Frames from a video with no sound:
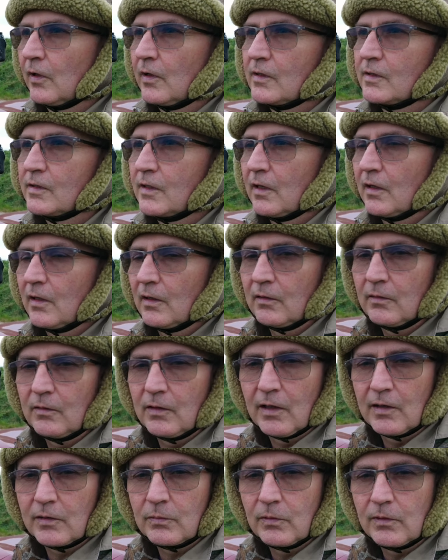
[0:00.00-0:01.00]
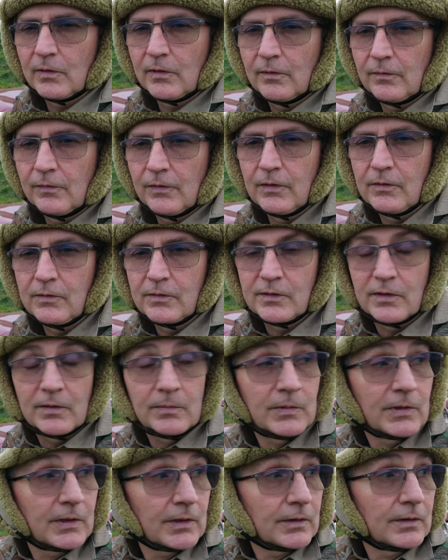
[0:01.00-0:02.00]
So yeah, it's one of the few
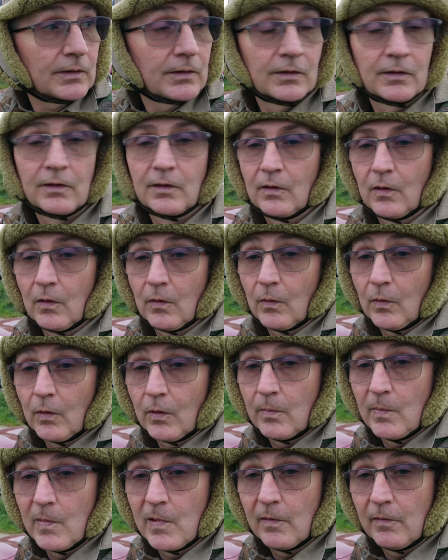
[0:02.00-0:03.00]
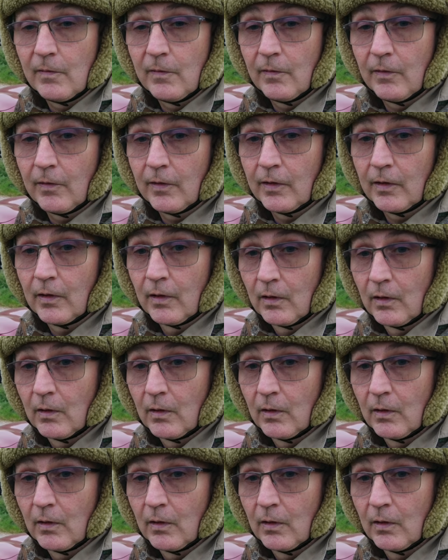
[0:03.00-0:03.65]
subjects on Camilla and I